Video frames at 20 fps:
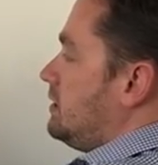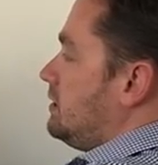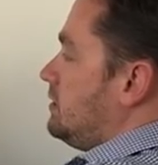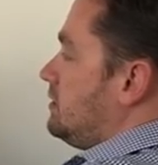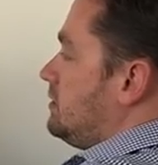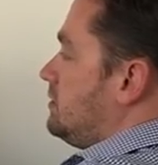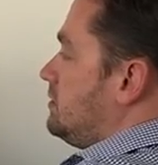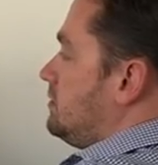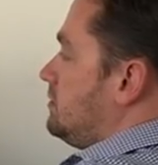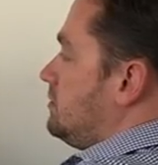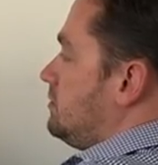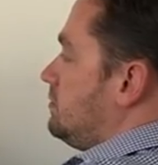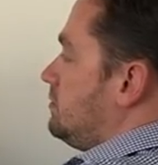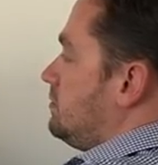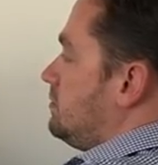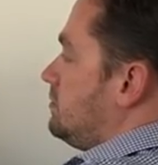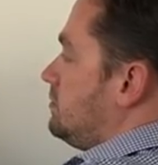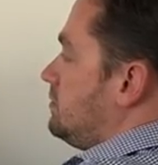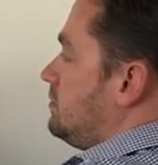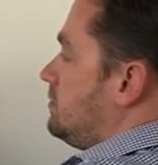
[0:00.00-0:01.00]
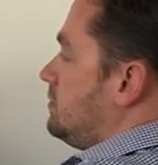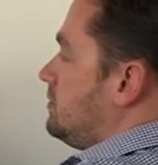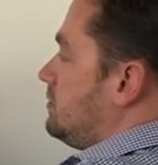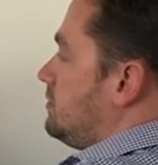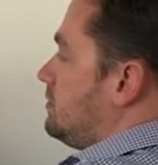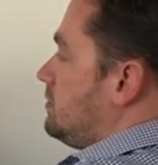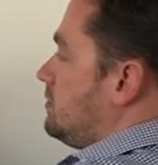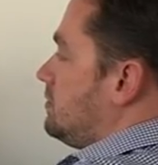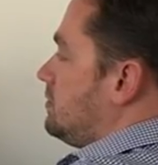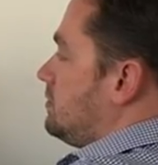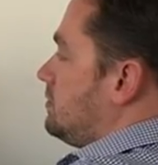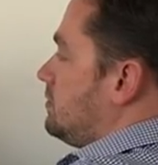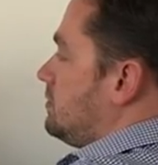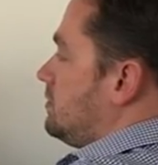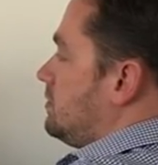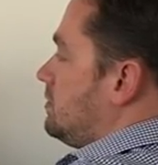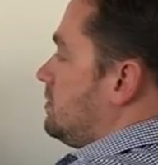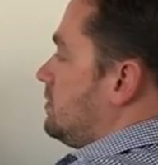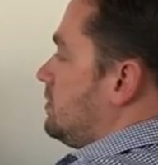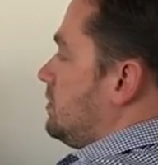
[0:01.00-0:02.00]

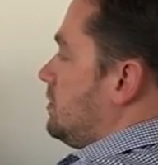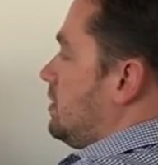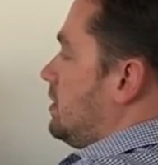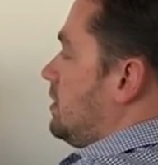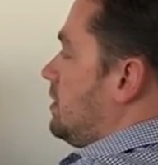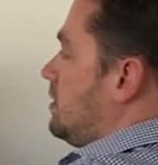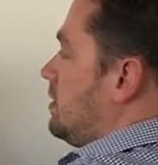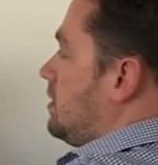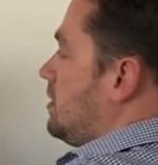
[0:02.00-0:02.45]
No one is speaking in this clip.